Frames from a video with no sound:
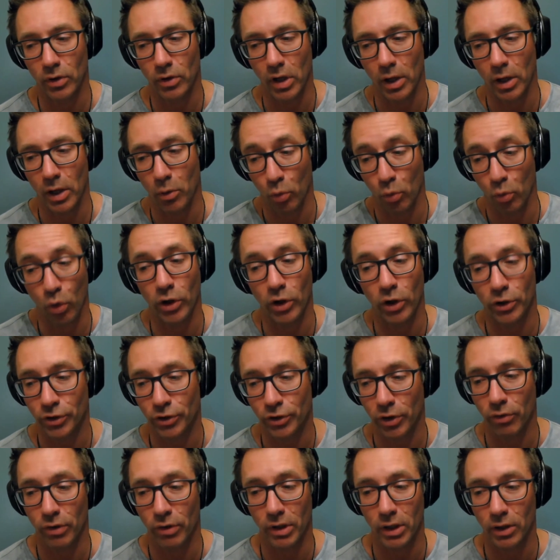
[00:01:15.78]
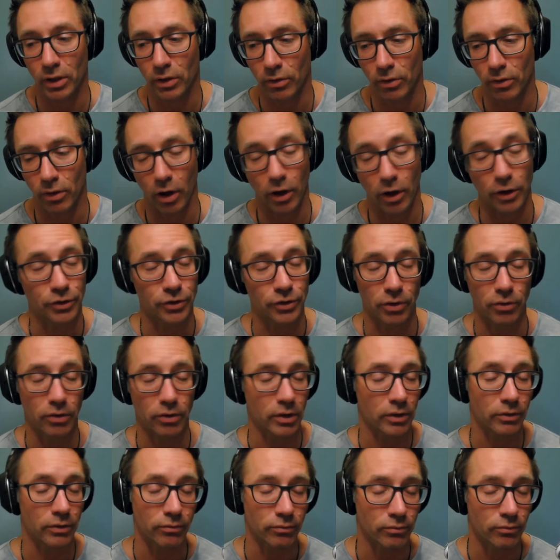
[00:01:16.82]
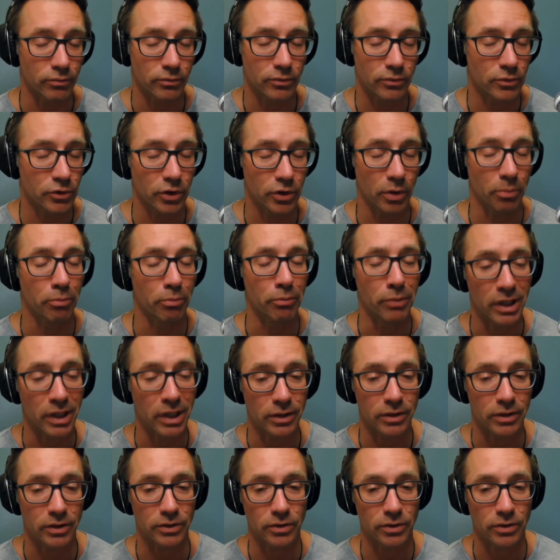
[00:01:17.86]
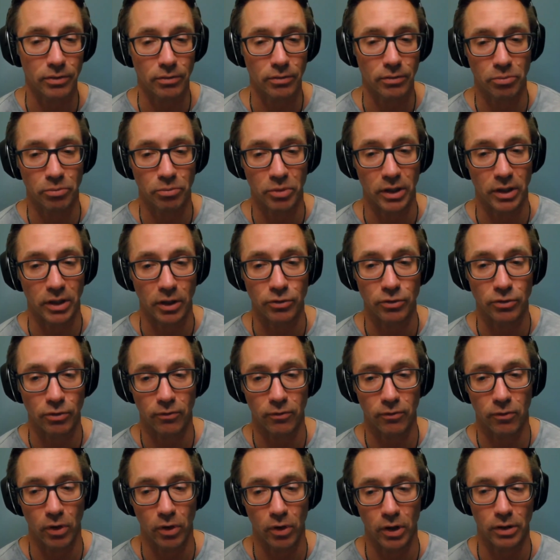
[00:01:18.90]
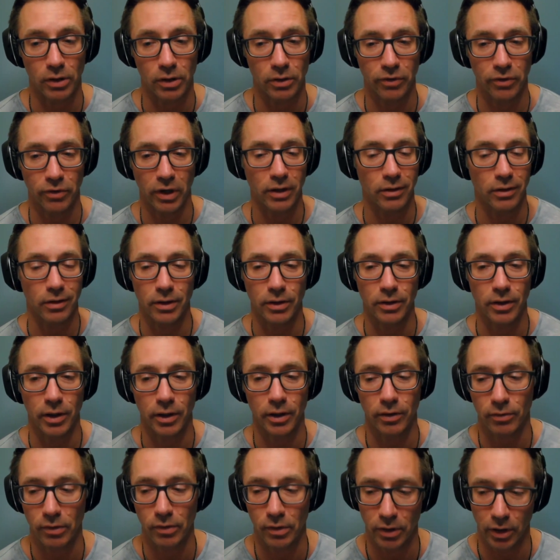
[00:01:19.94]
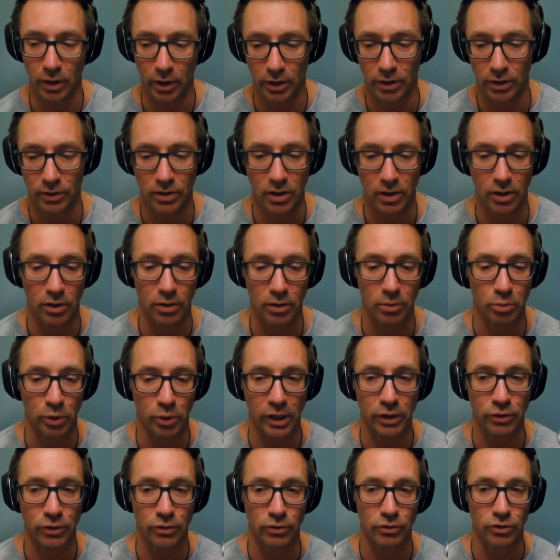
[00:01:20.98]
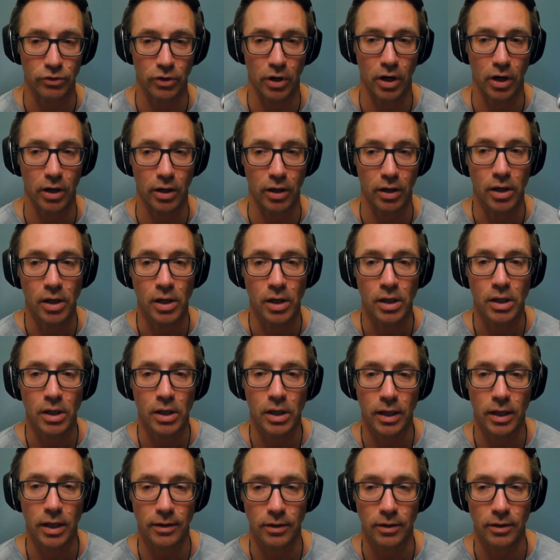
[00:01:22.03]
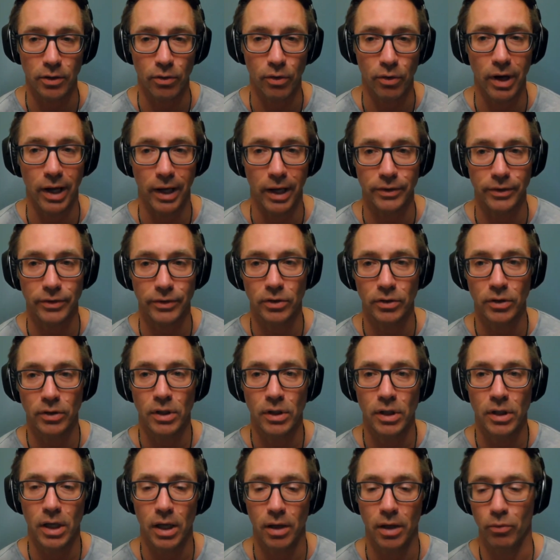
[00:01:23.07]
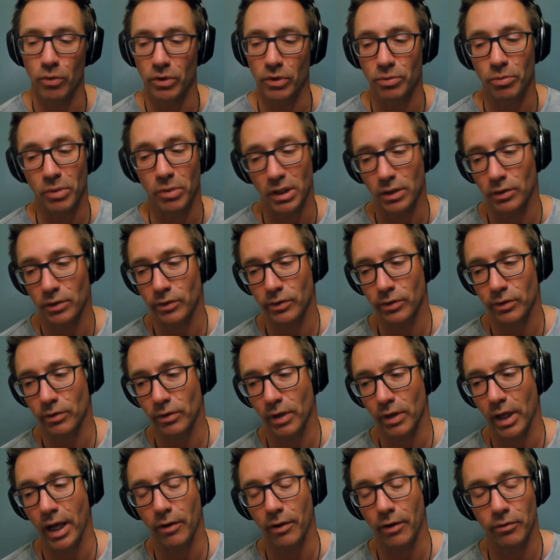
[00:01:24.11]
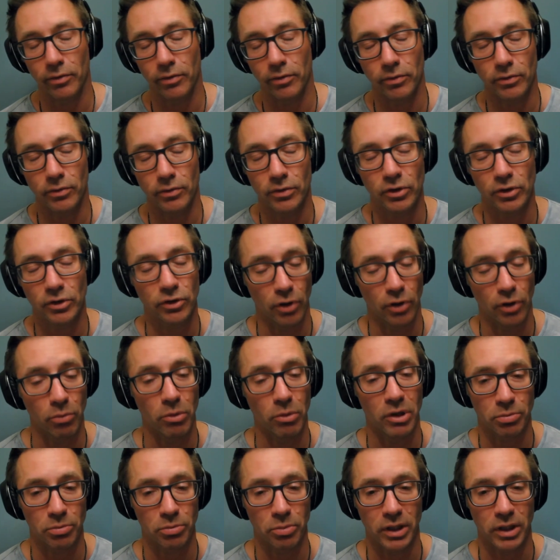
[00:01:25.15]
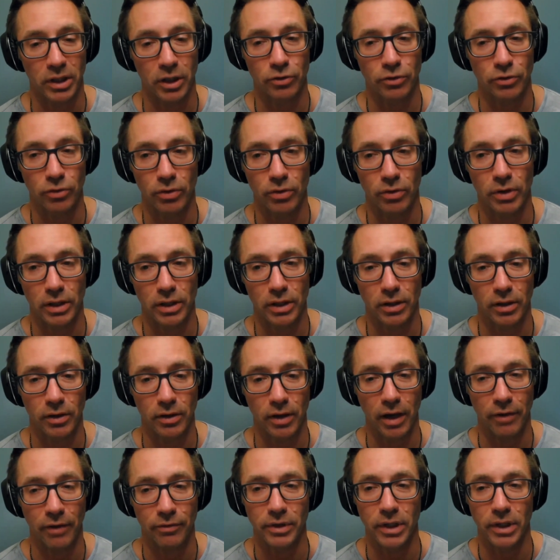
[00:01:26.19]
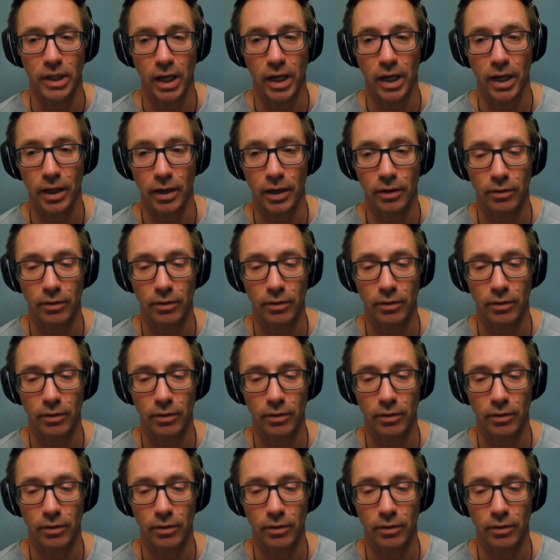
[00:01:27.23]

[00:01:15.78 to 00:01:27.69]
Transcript: were showing and are showing tremendous potential for it. Frankly, they're considered a breakthrough drug in the U.S., which means they have so much potential that the FDA,